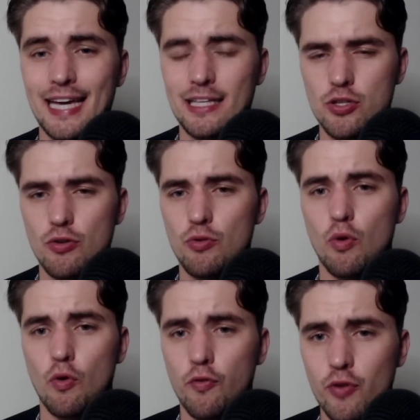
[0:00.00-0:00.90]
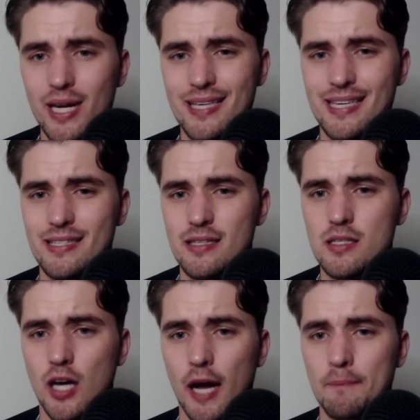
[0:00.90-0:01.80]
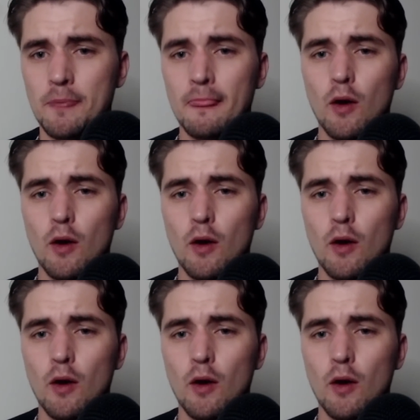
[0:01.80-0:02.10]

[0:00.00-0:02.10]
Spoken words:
in 2 or 3 seasons' time